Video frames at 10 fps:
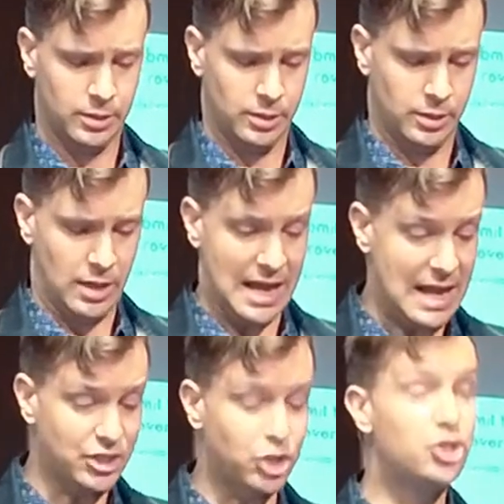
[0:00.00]
And as
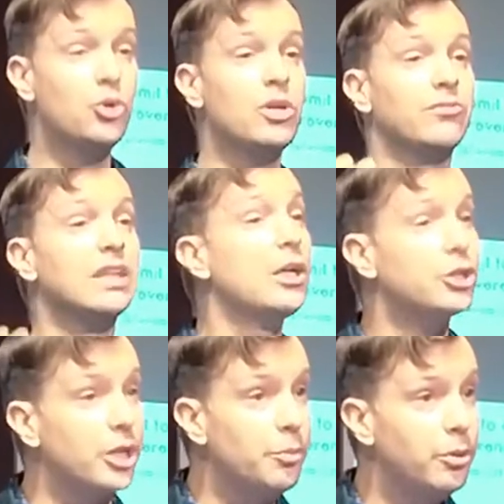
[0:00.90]
a student of
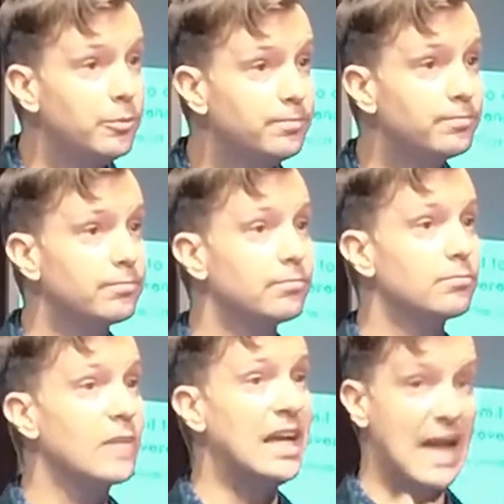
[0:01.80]
leadership
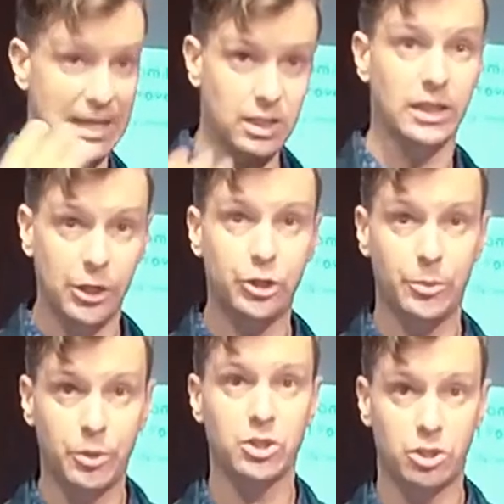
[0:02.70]
and as a leadership
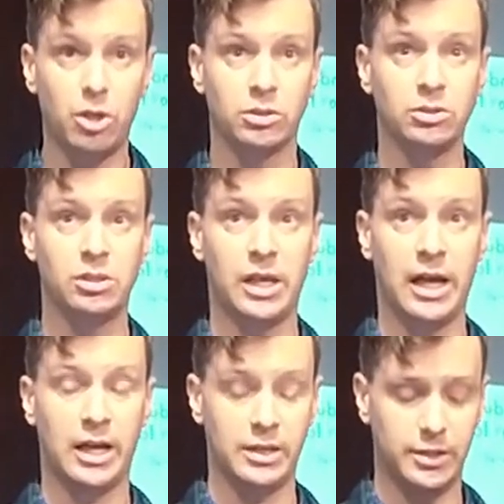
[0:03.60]
consultant
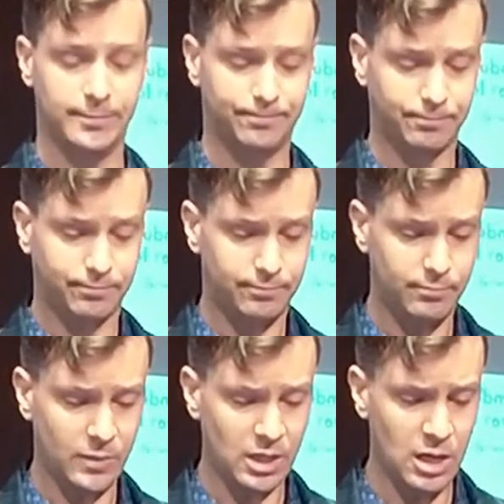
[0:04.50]
and
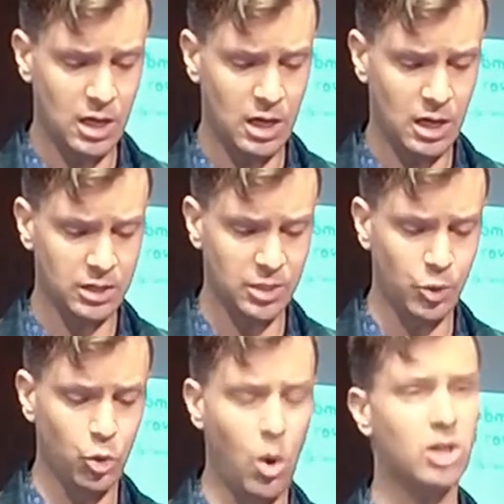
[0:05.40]
someone who
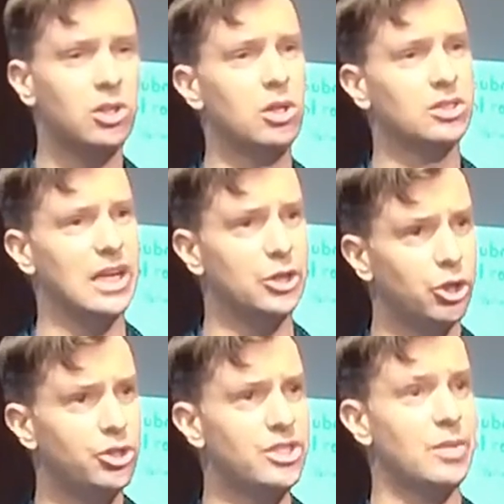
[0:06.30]
walks alongside
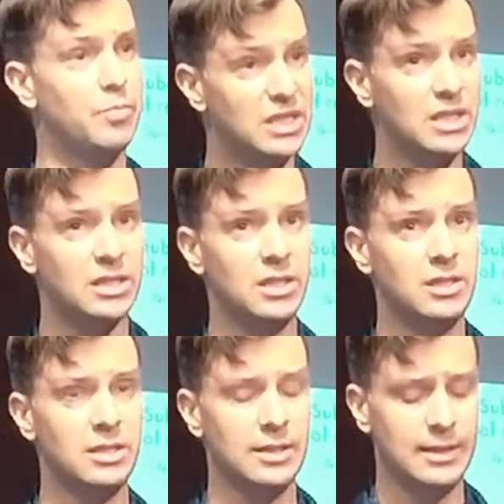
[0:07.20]
churches and businesses,
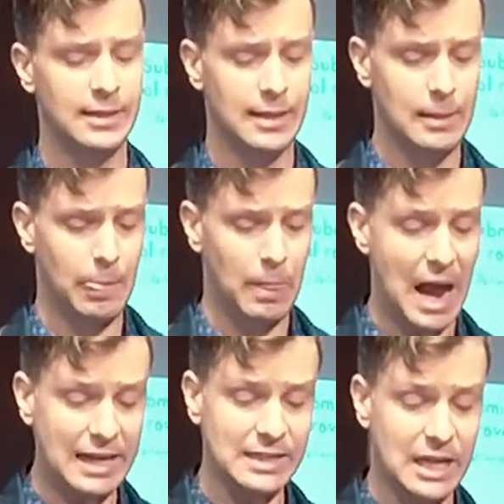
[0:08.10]
I
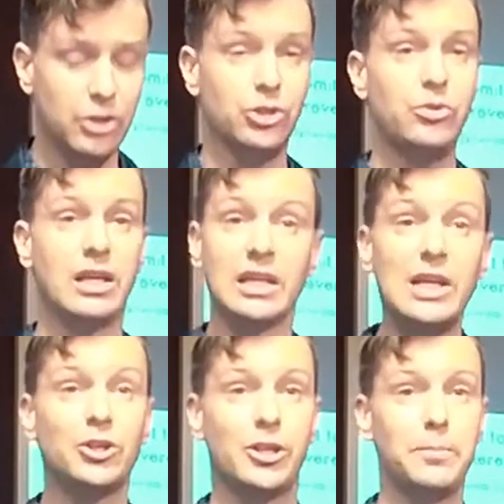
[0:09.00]
can tell you that
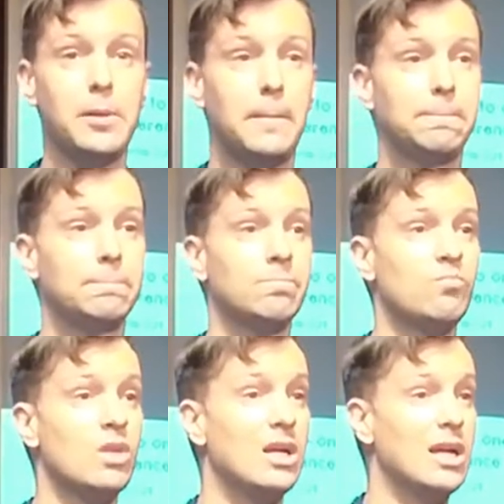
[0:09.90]
leadership
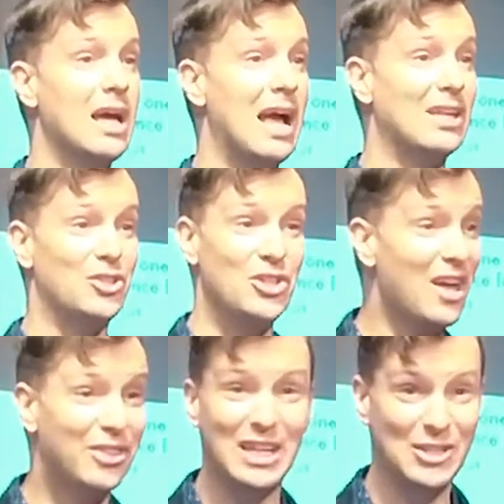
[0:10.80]
has
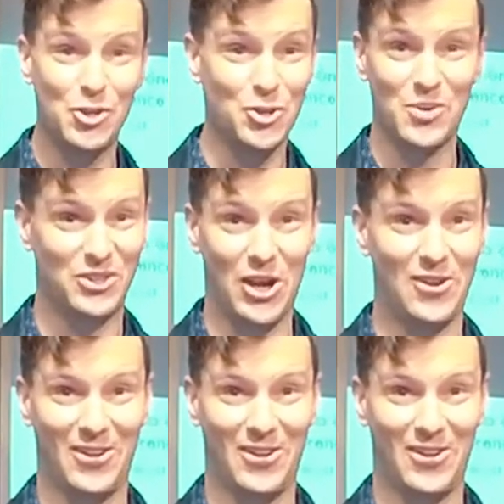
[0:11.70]
nothing to do with gender.